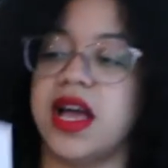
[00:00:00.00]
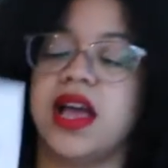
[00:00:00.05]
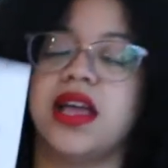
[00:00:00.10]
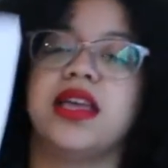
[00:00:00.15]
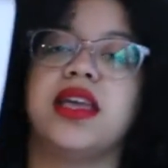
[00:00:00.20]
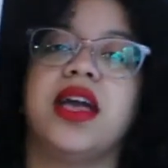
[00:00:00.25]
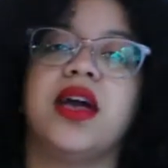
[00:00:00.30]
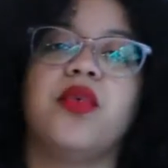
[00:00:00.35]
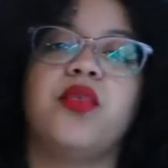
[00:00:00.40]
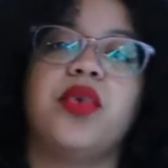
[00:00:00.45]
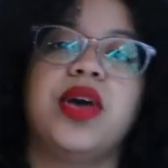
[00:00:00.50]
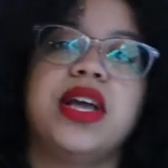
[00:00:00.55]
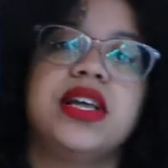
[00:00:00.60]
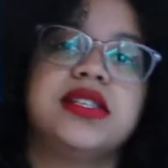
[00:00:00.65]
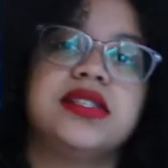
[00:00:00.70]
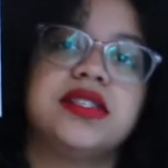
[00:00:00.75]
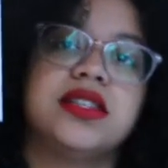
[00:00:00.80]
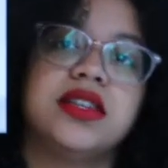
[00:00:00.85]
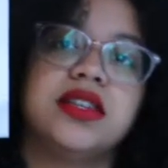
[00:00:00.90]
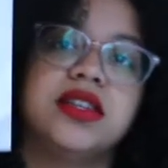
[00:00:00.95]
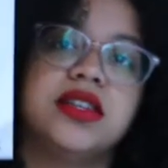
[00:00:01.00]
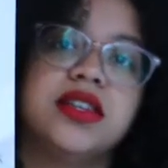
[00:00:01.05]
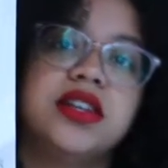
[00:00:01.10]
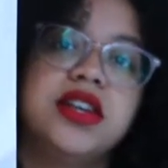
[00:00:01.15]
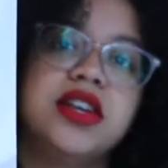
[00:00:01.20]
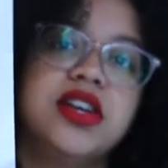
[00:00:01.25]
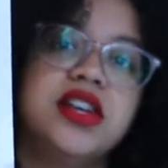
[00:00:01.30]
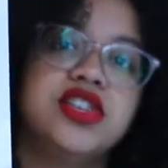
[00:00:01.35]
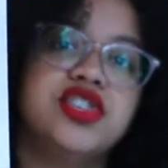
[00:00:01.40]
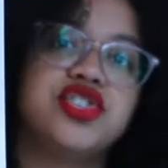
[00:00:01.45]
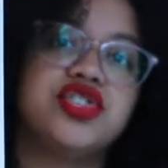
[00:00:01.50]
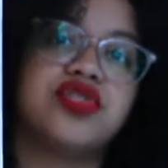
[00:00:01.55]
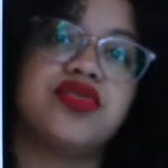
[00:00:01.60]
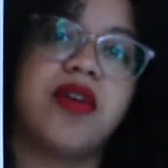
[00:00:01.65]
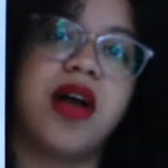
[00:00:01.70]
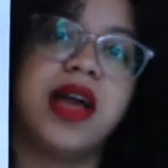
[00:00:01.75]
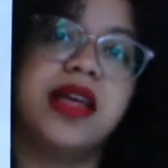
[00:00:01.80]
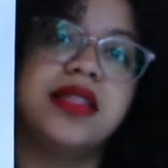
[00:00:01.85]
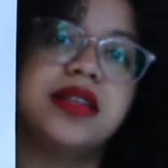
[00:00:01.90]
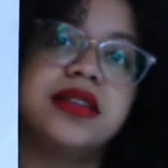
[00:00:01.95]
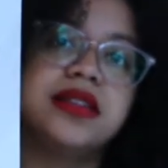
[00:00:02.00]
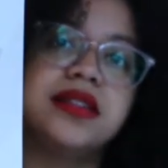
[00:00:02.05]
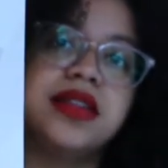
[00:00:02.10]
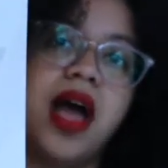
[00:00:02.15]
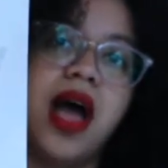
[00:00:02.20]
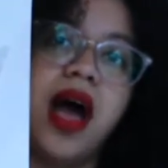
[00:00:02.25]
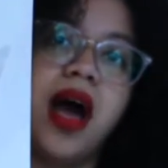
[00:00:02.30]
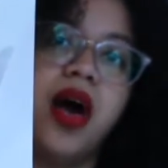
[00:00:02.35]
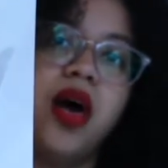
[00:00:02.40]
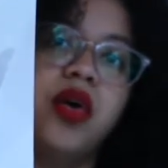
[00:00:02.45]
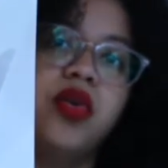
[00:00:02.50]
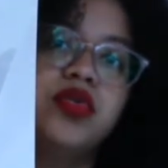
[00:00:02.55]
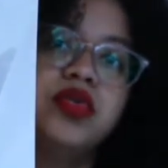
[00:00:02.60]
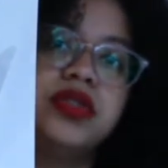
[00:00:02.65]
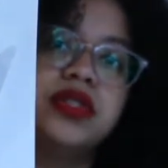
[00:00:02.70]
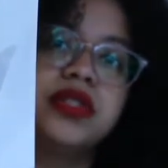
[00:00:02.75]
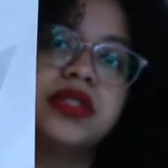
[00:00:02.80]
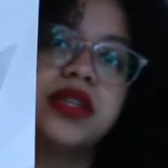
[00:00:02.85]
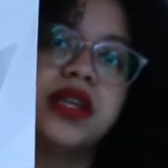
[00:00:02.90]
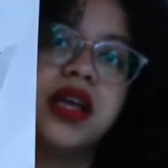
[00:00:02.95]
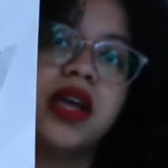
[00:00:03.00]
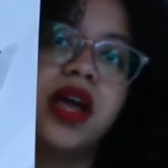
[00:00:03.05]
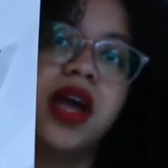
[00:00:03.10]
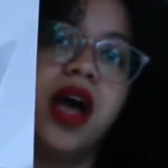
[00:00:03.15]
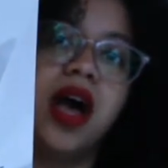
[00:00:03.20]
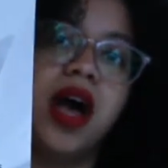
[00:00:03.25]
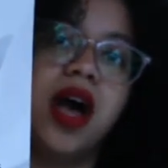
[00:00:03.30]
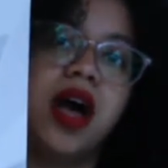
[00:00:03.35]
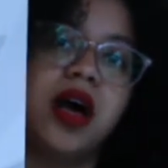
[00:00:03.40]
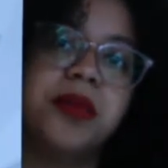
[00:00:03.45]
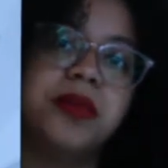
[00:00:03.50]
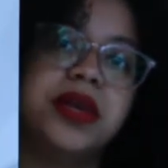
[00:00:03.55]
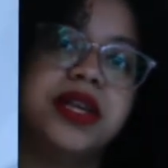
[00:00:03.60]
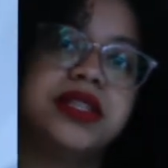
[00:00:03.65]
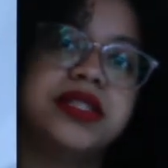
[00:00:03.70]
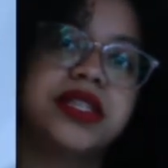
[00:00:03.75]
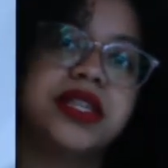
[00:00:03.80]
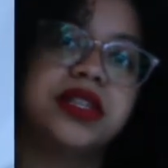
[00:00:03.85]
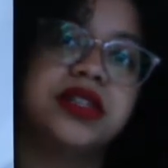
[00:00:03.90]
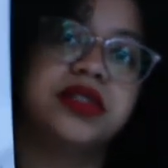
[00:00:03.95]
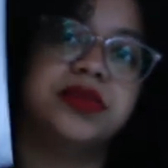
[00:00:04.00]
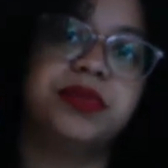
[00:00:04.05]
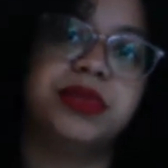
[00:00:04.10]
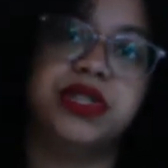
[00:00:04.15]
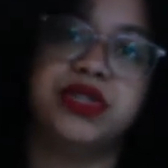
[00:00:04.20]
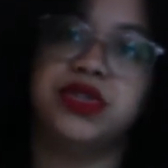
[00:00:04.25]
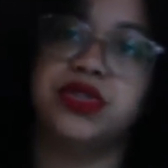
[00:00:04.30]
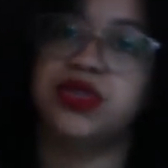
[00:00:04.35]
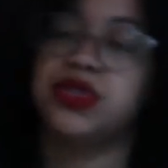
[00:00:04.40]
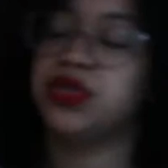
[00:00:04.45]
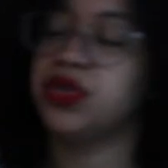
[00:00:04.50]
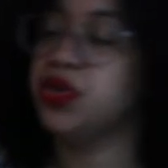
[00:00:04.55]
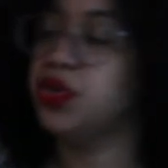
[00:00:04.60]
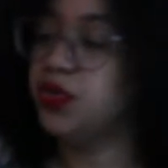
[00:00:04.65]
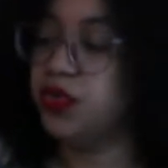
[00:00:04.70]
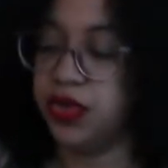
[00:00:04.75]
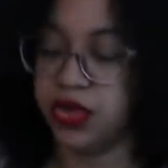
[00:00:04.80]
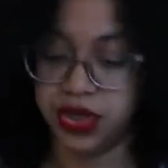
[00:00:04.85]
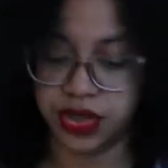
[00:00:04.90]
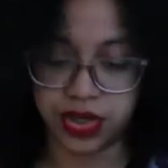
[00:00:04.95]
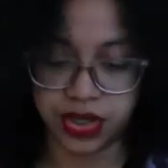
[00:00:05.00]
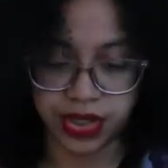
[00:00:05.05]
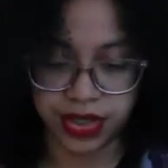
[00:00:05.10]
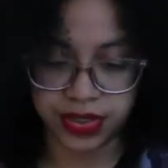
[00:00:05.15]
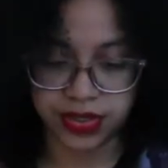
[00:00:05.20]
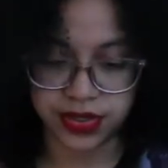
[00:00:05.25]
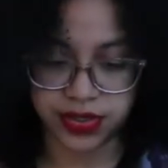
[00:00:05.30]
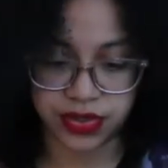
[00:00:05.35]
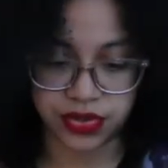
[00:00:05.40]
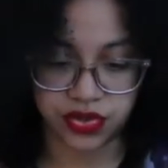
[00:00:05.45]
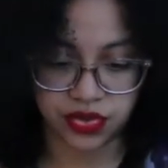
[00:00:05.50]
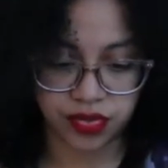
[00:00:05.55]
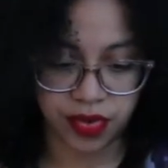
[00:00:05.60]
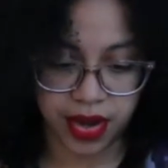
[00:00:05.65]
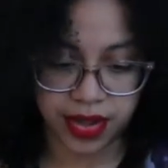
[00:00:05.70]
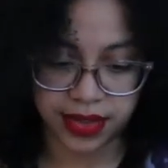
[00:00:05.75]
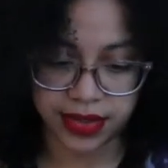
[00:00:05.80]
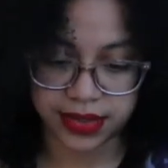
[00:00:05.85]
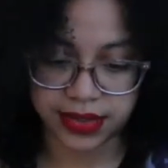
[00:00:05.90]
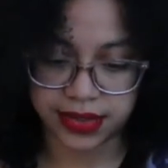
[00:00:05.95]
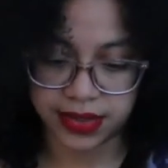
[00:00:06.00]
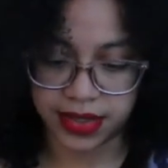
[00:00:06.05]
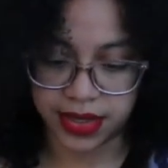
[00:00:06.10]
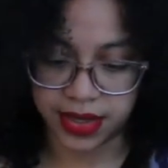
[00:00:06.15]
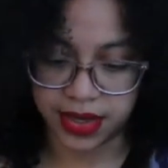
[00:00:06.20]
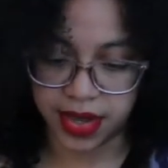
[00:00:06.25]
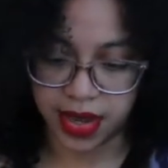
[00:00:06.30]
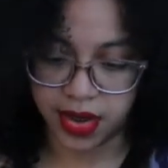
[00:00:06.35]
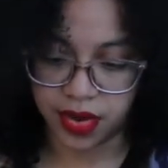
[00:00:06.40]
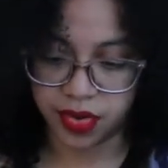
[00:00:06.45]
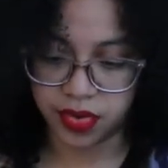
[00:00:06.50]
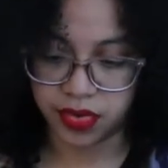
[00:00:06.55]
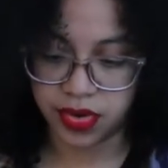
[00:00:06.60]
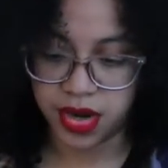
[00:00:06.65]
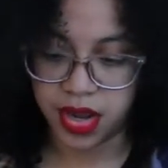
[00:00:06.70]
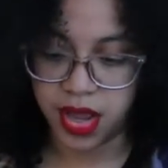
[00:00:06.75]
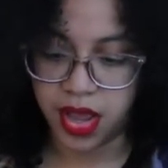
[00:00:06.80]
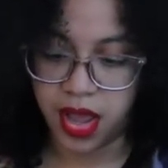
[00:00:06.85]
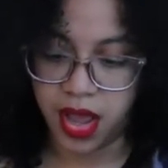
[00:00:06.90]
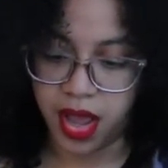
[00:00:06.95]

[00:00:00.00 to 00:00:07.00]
I can't wait to try this out. It's gonna be so good to try this thing out.